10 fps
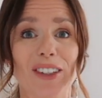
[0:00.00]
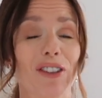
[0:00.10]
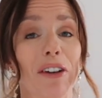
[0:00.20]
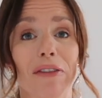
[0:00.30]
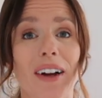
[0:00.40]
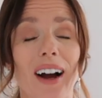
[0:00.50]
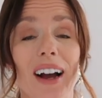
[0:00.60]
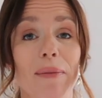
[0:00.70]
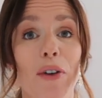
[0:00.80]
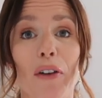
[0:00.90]
don't
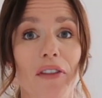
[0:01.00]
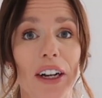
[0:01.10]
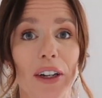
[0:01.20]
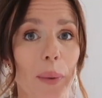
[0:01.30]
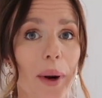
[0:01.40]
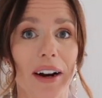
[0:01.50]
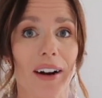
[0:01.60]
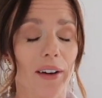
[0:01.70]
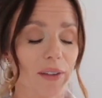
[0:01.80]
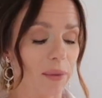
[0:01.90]
I'm not very good at wearing
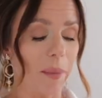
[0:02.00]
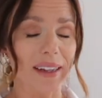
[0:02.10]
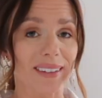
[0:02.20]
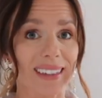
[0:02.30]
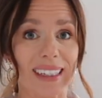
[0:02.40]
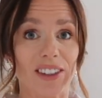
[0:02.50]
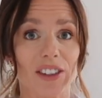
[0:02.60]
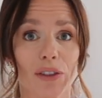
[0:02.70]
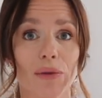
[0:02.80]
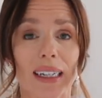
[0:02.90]
gloves my skin
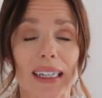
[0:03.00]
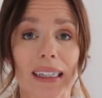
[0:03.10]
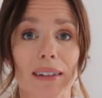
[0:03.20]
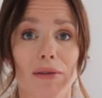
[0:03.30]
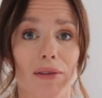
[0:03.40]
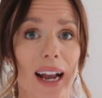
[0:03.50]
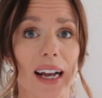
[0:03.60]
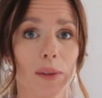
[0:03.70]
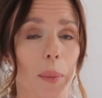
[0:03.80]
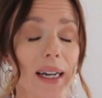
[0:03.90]
just really
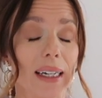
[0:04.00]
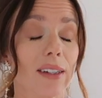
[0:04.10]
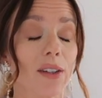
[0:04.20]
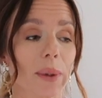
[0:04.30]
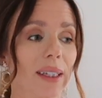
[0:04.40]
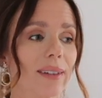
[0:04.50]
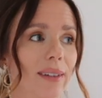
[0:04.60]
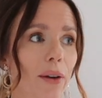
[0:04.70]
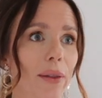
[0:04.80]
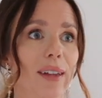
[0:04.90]
reacts badly to it
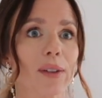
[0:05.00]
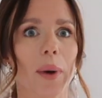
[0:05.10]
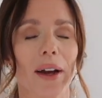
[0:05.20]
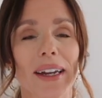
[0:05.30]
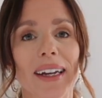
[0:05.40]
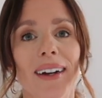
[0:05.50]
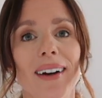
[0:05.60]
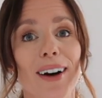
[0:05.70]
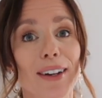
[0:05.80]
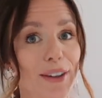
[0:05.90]
so that's why
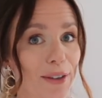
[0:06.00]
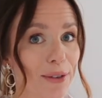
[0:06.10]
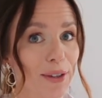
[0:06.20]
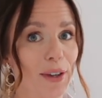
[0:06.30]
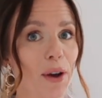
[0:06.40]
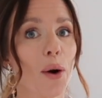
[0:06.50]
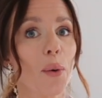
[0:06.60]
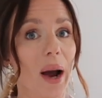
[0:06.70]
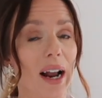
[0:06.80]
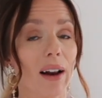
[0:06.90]
I don't
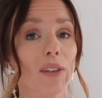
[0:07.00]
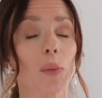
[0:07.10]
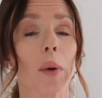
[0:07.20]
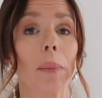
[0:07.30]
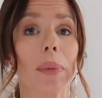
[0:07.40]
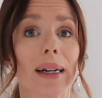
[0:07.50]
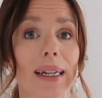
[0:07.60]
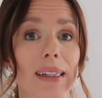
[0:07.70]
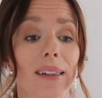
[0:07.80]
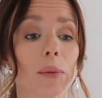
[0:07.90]
wear gloves but
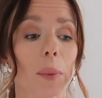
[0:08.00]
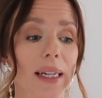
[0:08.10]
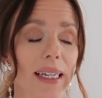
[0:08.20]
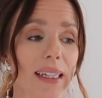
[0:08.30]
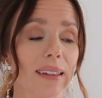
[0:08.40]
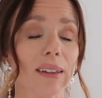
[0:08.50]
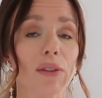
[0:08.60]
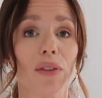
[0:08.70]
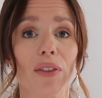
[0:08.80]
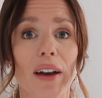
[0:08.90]
please please
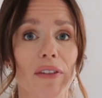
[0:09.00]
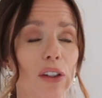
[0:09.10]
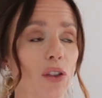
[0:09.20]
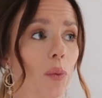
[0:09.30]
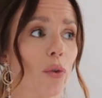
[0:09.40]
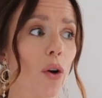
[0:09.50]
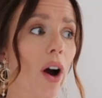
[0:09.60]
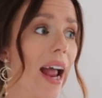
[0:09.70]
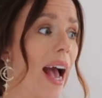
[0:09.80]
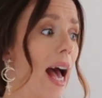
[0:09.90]
if you've never used it before
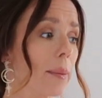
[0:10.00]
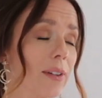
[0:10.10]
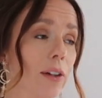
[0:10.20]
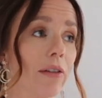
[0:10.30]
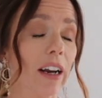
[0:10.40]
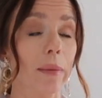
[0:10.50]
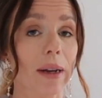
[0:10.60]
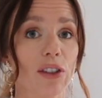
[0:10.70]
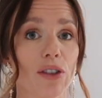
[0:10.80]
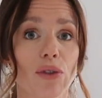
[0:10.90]
I absolutely
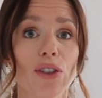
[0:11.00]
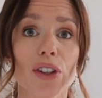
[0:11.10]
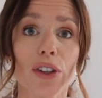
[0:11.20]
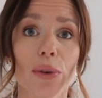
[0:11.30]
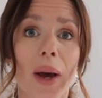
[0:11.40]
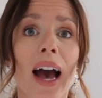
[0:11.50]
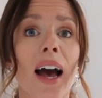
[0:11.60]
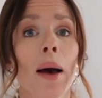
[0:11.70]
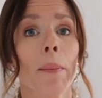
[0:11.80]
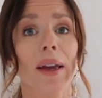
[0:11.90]
recommend you do
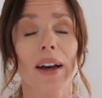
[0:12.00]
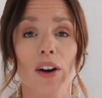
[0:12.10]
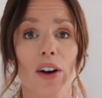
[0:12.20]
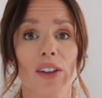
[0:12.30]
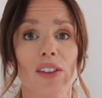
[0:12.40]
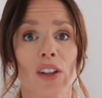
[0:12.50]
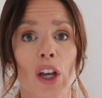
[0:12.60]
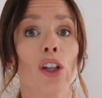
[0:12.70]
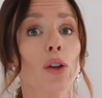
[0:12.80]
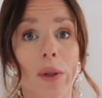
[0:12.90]
because
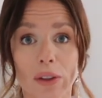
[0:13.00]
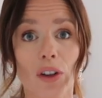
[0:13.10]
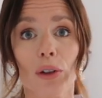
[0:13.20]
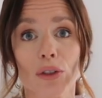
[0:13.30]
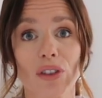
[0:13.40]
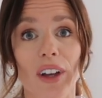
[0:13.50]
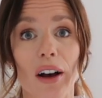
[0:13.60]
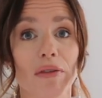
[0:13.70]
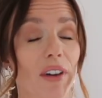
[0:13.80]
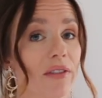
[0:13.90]
you will scald
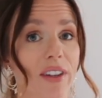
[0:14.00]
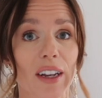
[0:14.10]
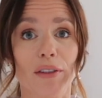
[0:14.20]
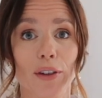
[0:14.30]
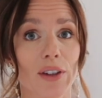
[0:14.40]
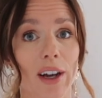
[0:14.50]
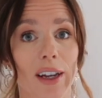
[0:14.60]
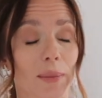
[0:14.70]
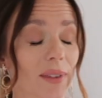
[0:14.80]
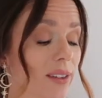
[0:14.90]
yourself I've done it a few
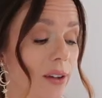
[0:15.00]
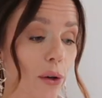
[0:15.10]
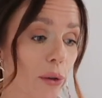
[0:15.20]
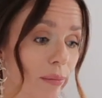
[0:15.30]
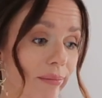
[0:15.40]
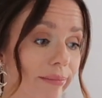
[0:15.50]
times so